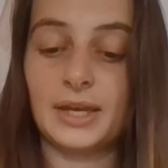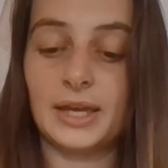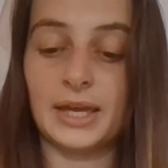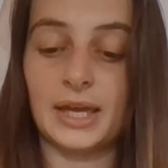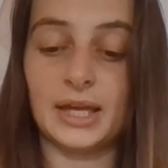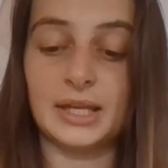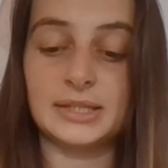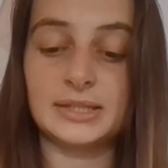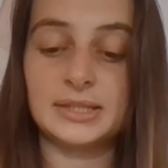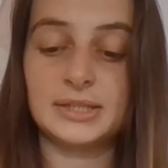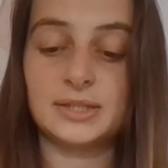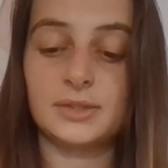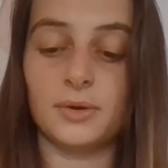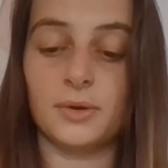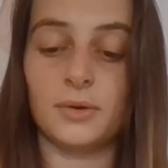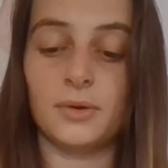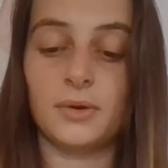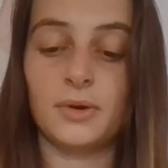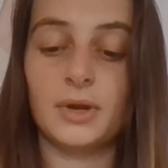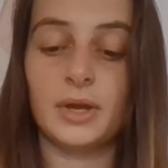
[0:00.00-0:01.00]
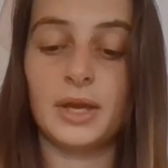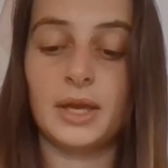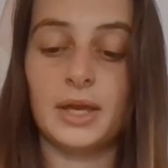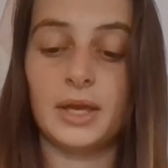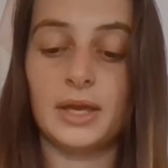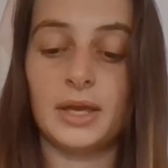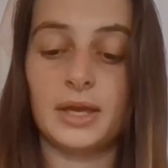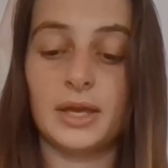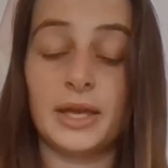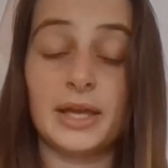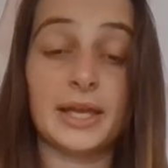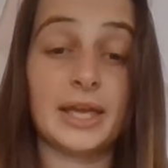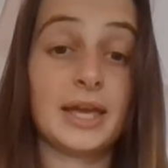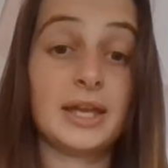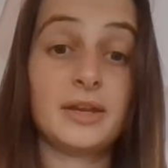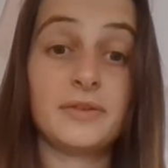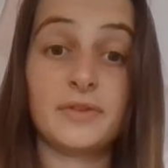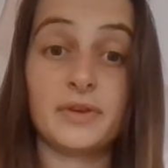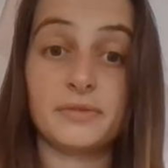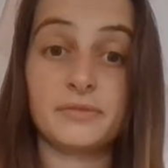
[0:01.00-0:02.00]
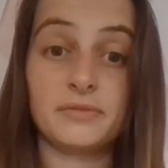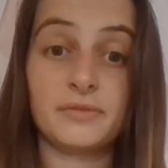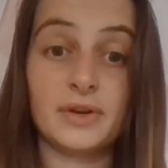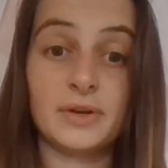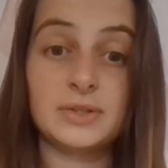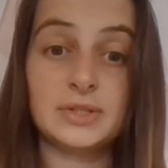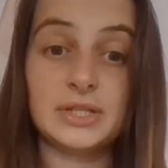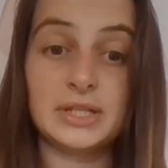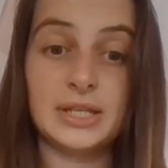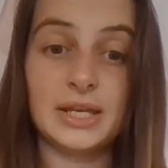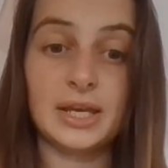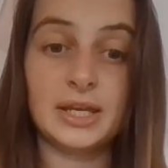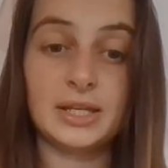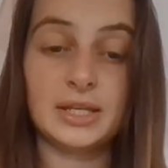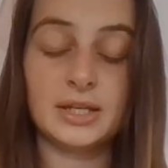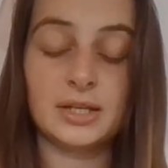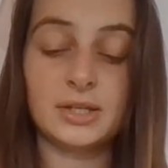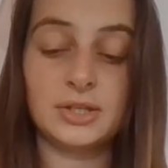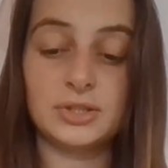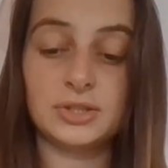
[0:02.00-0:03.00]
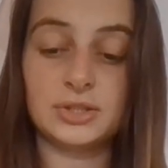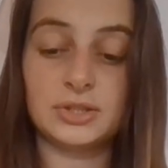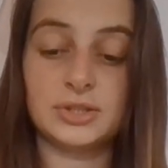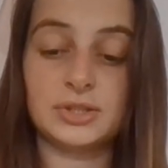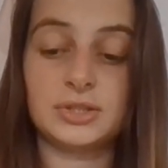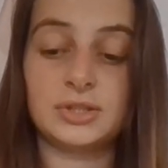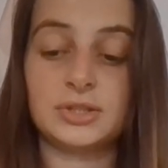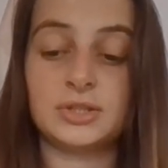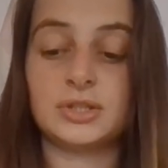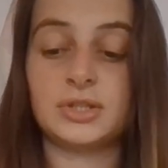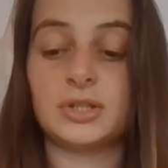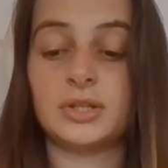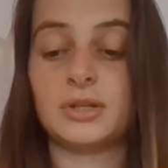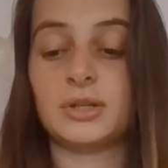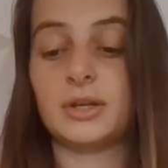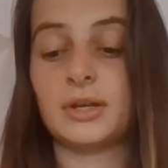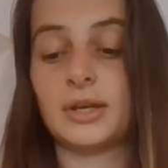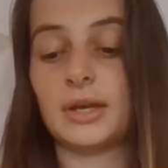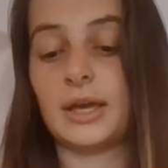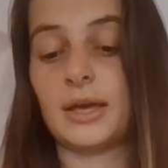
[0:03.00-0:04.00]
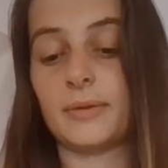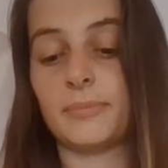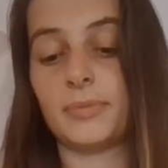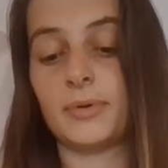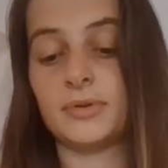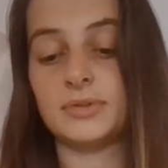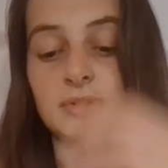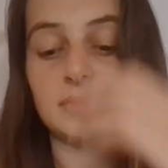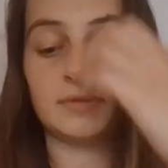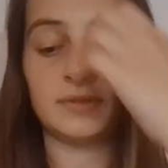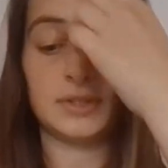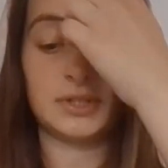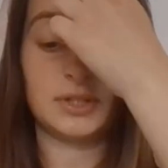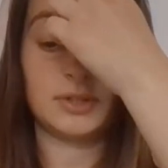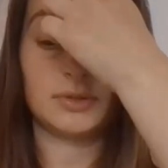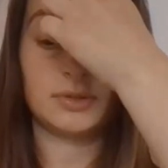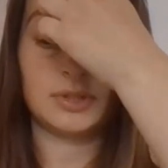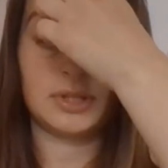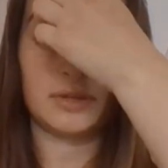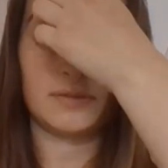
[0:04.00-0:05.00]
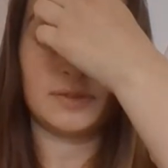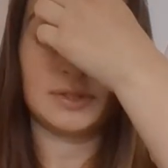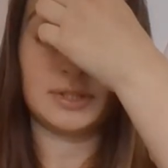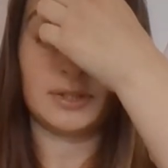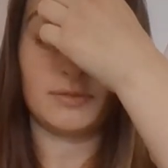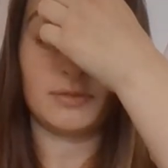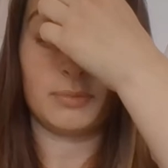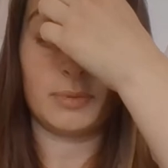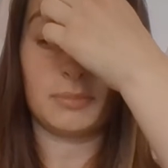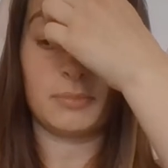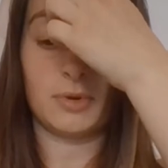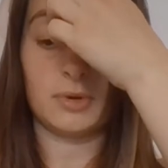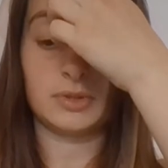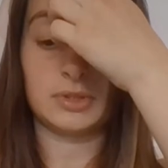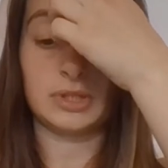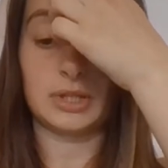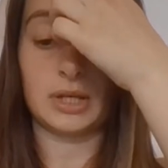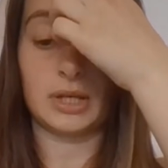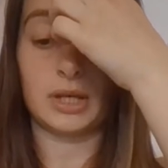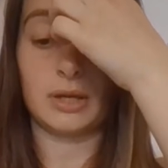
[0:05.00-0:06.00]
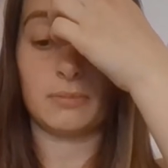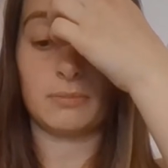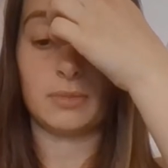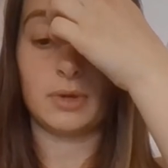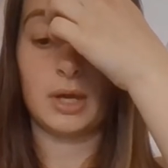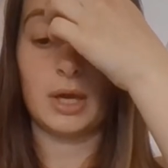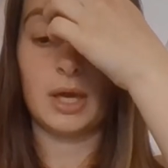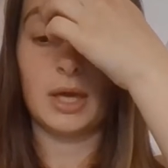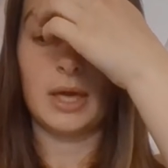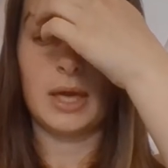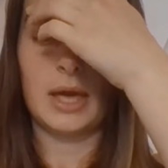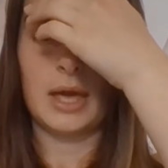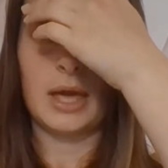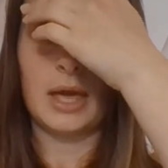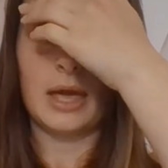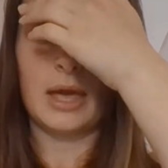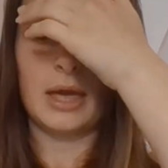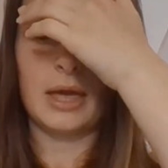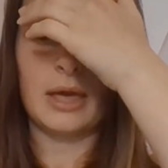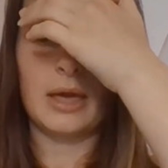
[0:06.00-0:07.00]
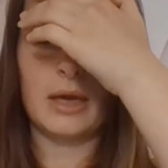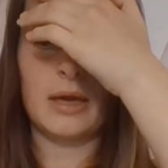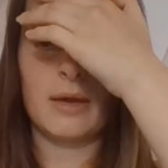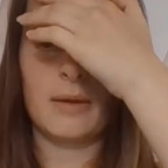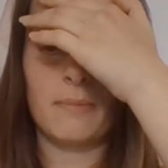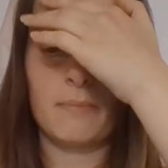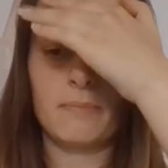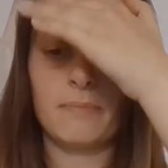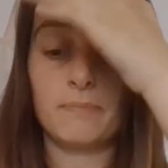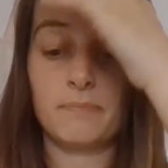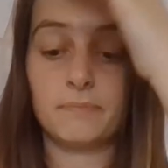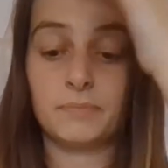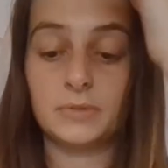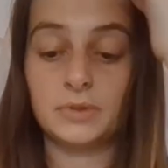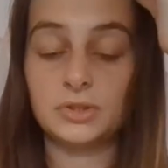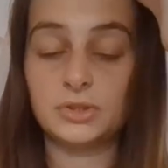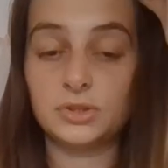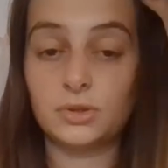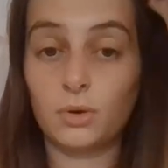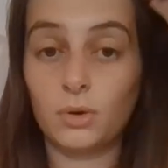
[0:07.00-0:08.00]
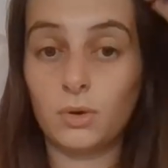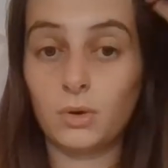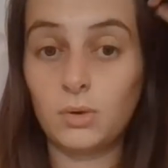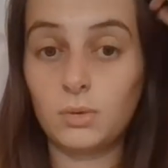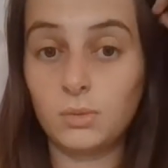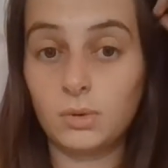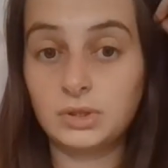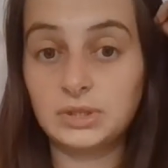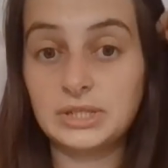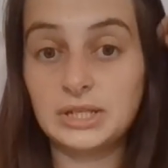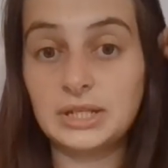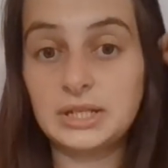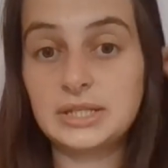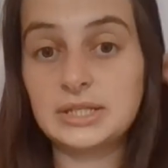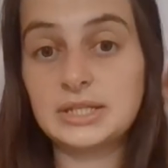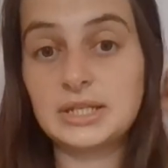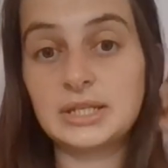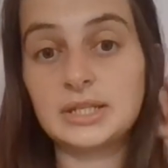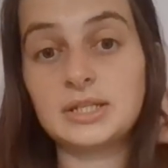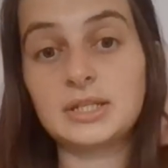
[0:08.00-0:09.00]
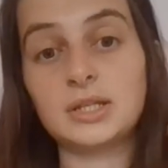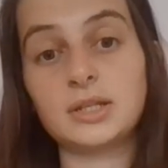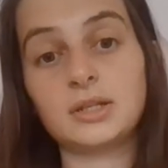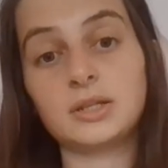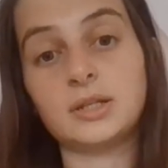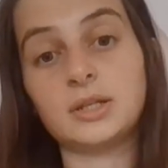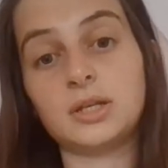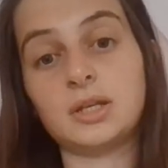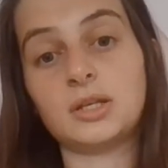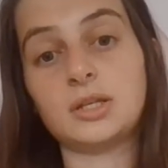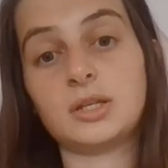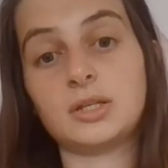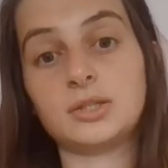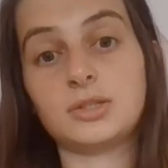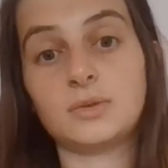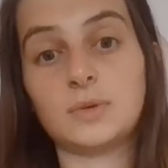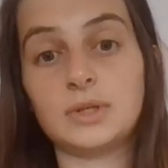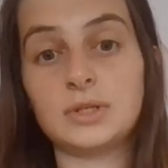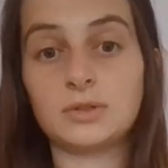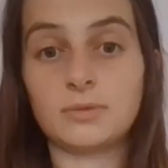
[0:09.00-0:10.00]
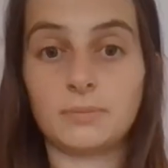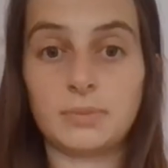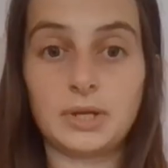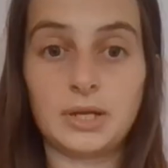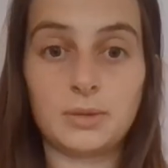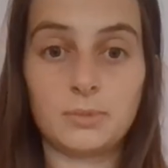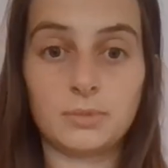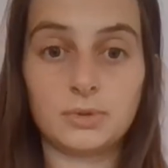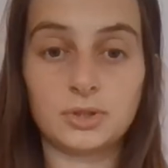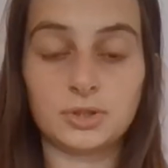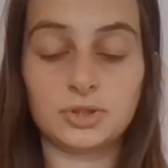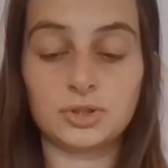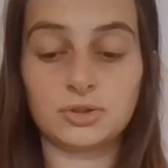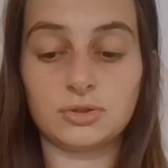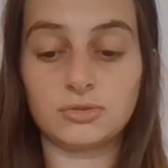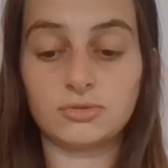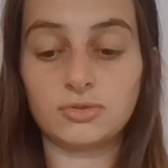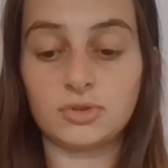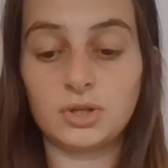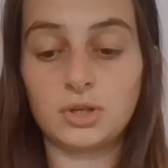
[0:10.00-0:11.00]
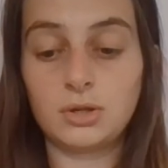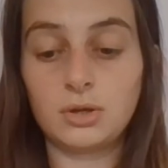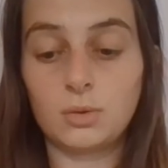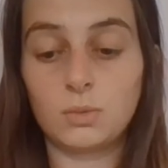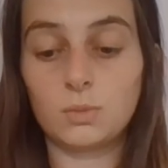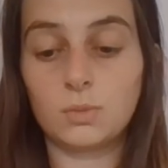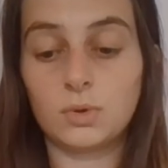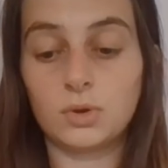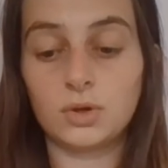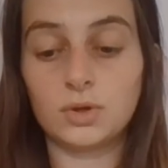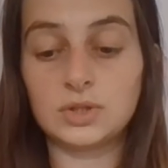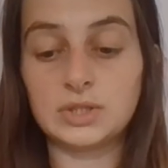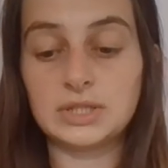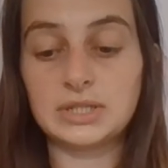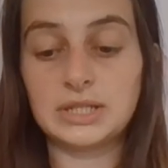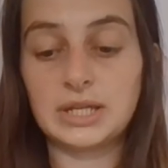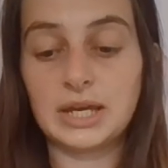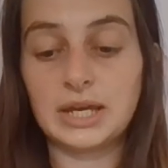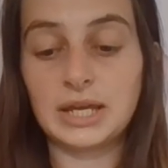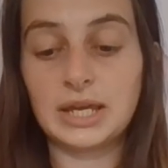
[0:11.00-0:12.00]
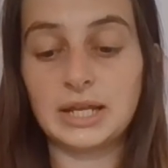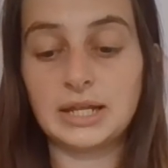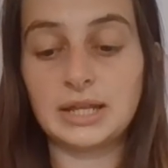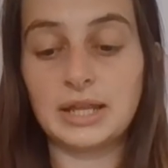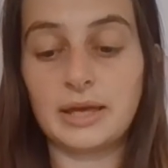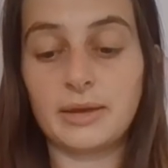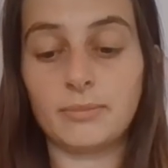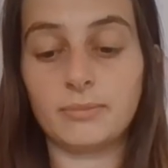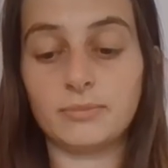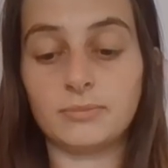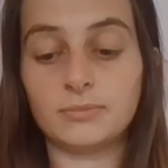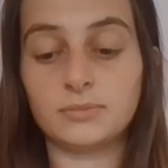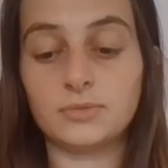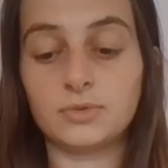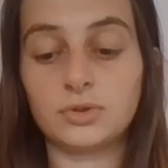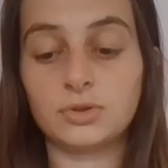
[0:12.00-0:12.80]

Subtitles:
Okay, so again, if you haven't found it yet, you can just pause the video to give yourself a bit more time. So what Dylan did to end up playing with the children was taking them